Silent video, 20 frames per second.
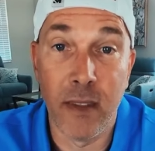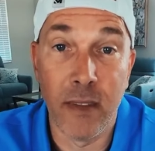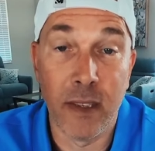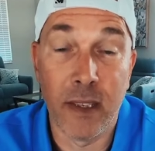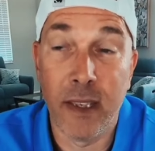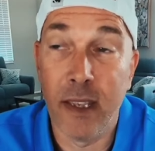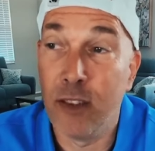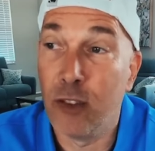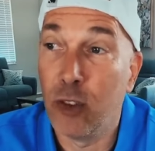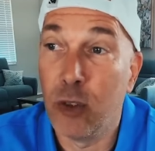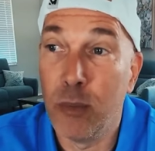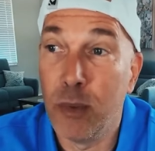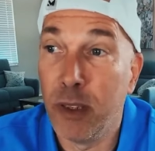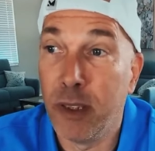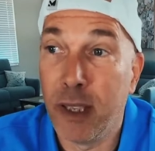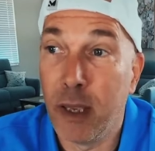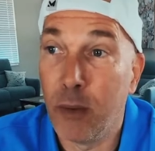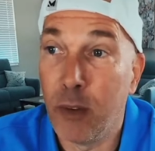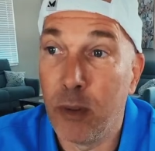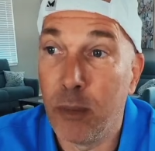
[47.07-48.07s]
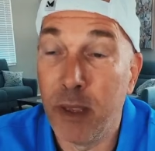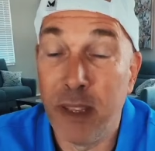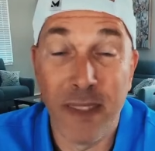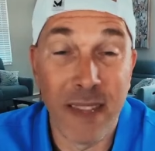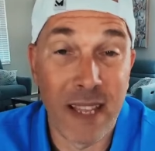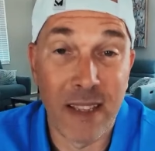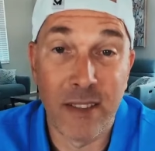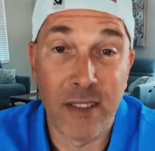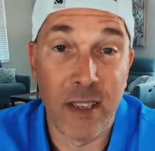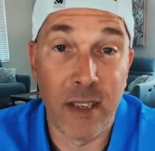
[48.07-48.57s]
and the kids communicate with me.
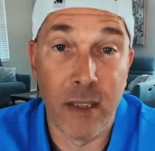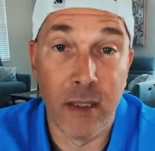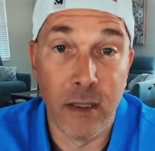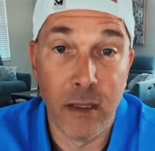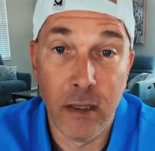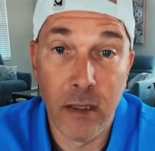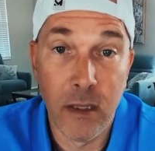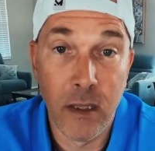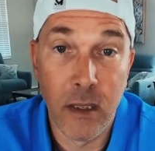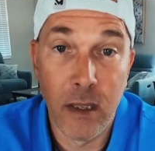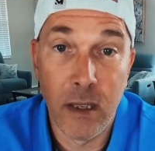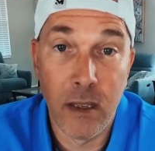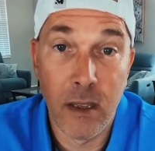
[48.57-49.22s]
That's it.